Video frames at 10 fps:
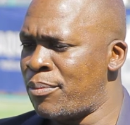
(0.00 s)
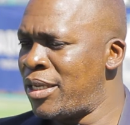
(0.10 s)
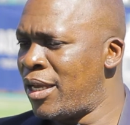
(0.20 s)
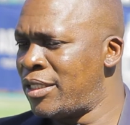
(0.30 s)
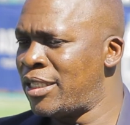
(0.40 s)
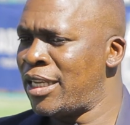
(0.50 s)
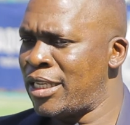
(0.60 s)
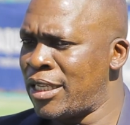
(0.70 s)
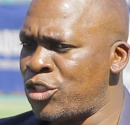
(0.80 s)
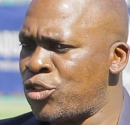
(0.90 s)
big guys
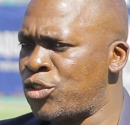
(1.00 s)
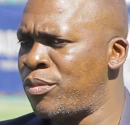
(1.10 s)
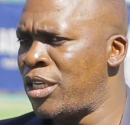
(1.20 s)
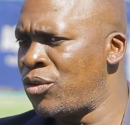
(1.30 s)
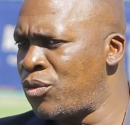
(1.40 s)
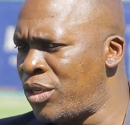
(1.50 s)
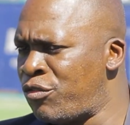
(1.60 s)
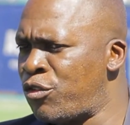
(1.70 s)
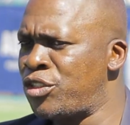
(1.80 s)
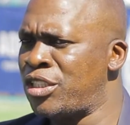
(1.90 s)
like Yashos Melu,
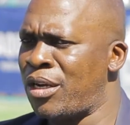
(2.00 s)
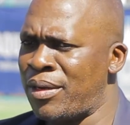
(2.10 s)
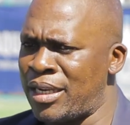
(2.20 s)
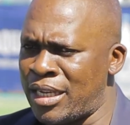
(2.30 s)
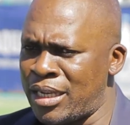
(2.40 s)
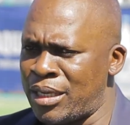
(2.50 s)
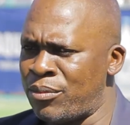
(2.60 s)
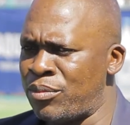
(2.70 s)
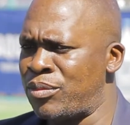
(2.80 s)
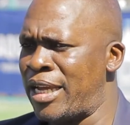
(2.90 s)
Ifo Chavala,
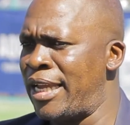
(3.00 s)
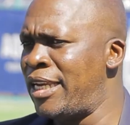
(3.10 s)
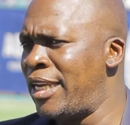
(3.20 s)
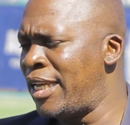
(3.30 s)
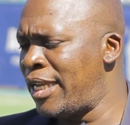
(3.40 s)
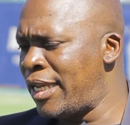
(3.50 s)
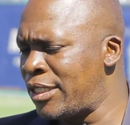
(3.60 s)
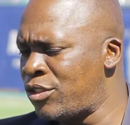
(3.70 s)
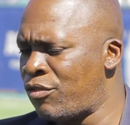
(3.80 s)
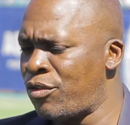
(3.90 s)
Naile,
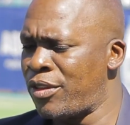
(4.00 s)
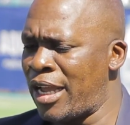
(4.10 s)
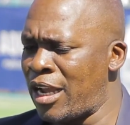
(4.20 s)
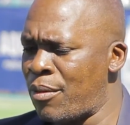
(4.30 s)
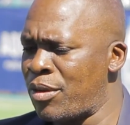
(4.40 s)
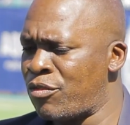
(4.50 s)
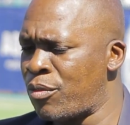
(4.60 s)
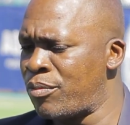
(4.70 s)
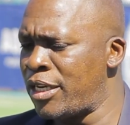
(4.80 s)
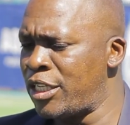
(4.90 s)
and so forth, they are coming
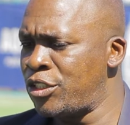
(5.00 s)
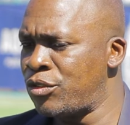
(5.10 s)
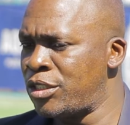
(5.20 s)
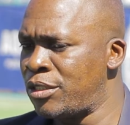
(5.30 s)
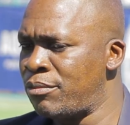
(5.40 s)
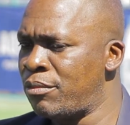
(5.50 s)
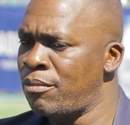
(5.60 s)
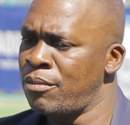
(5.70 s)
from the national team,